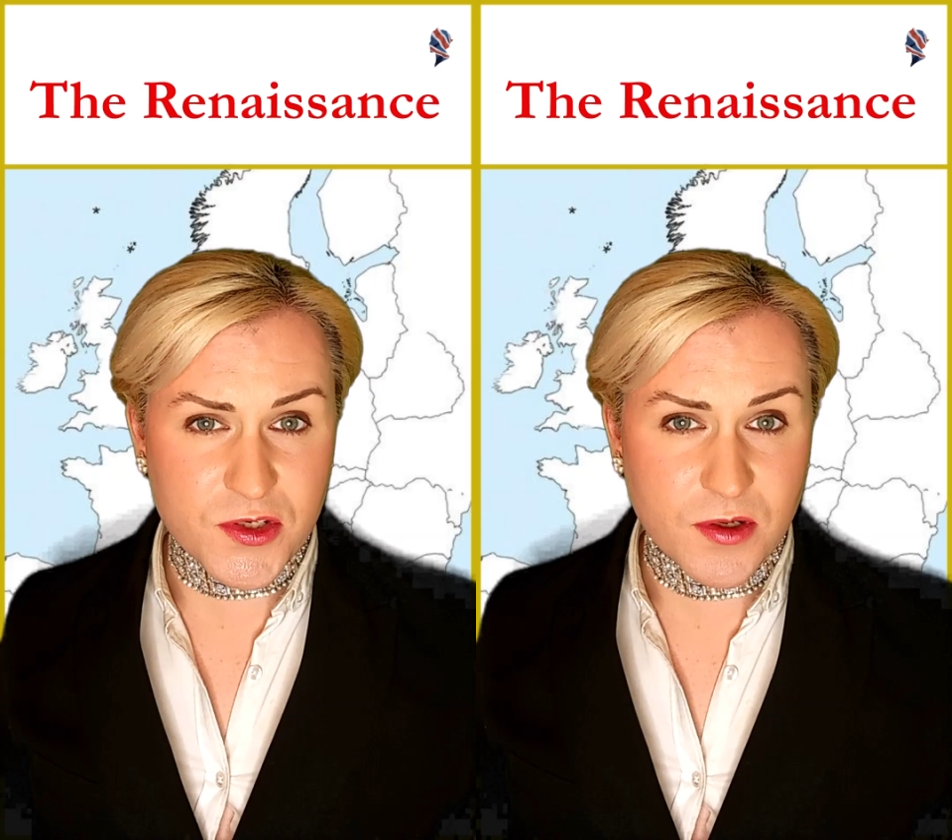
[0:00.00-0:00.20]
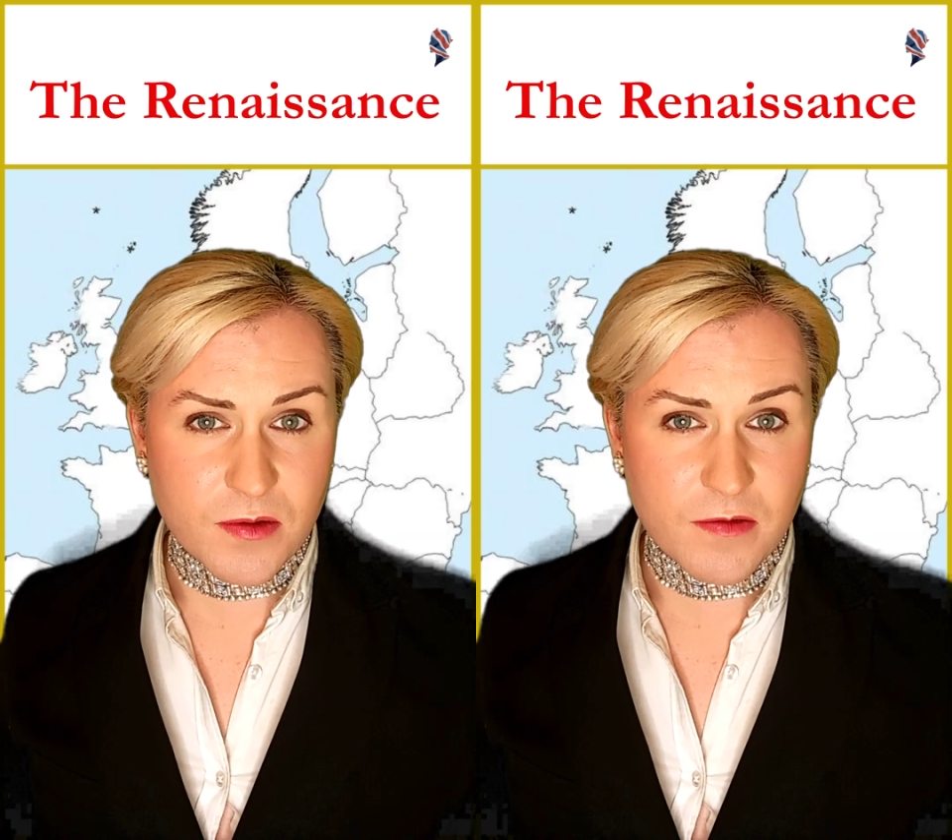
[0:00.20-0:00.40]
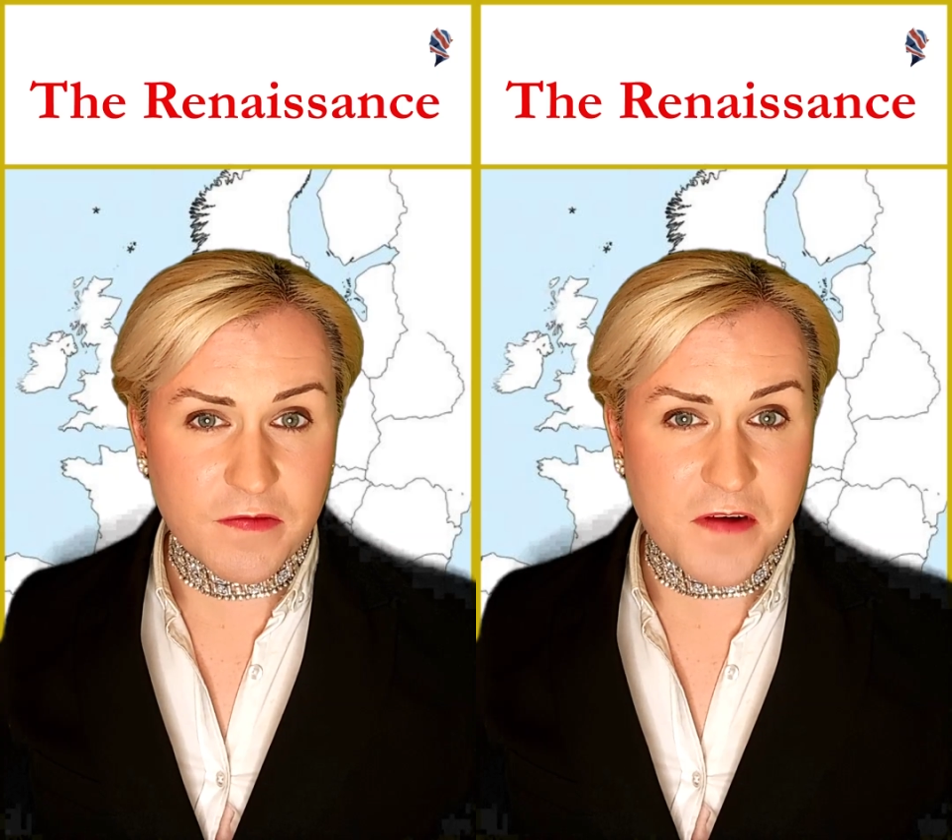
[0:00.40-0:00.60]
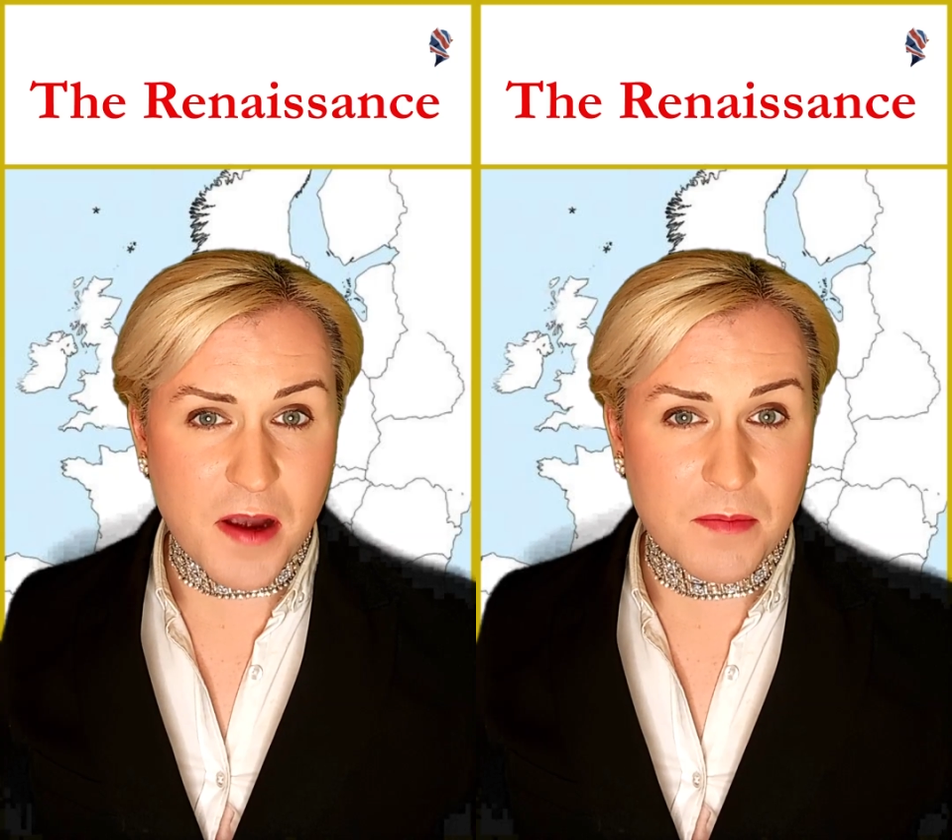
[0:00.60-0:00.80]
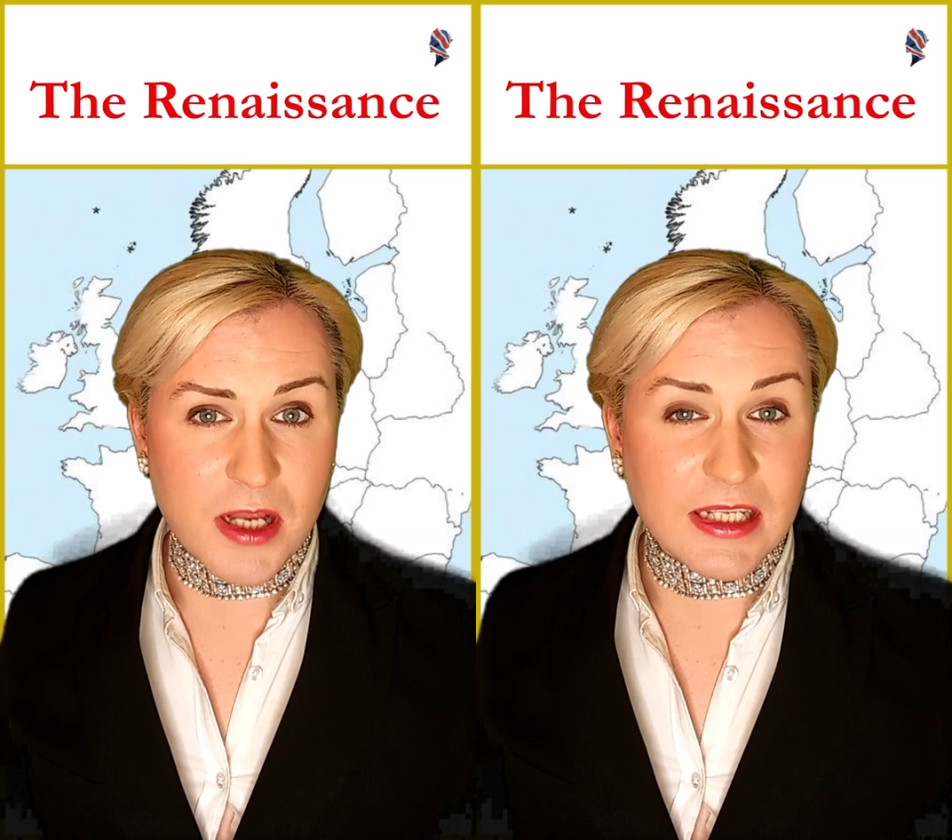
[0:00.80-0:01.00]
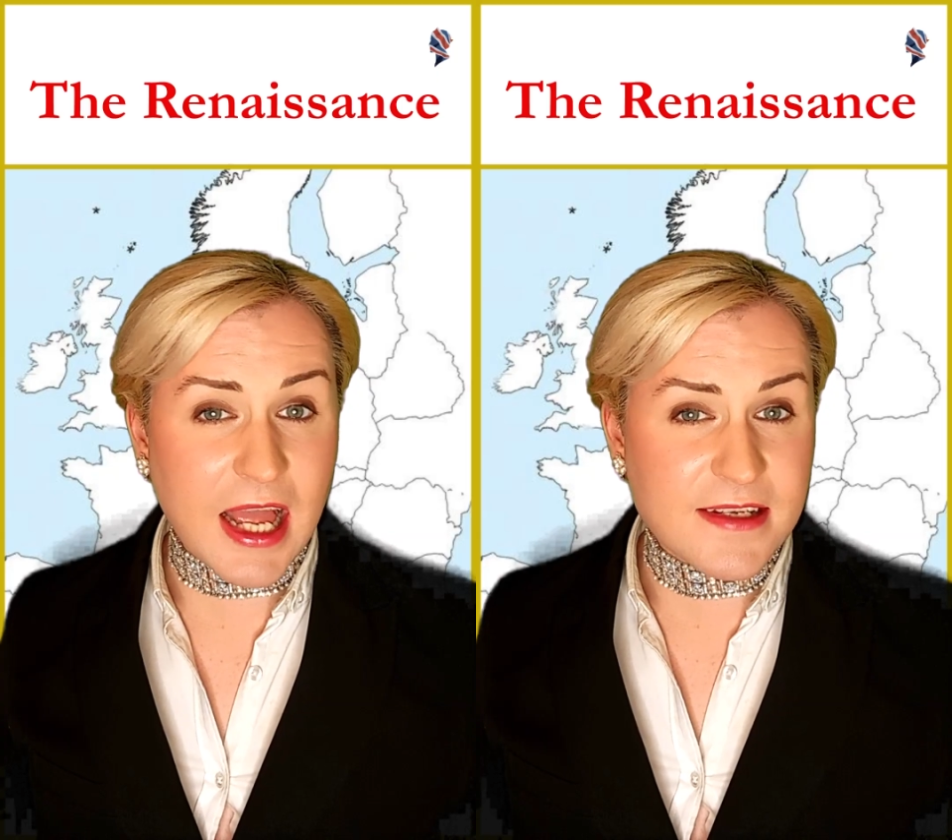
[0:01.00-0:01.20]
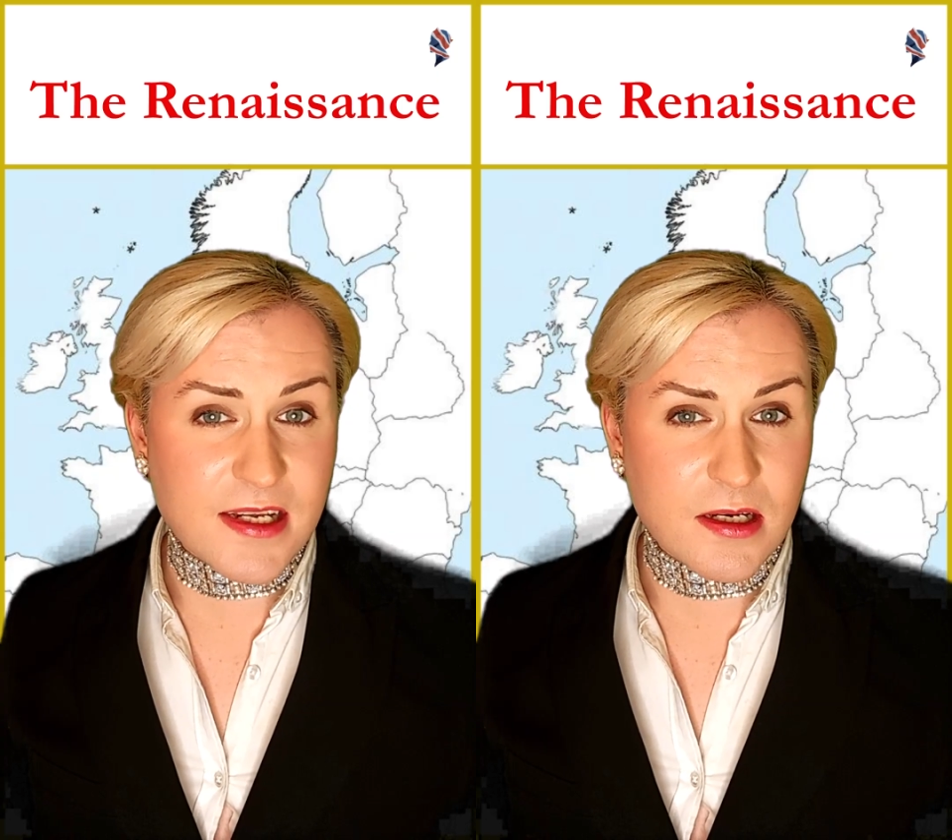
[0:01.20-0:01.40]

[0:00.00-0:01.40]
from Latin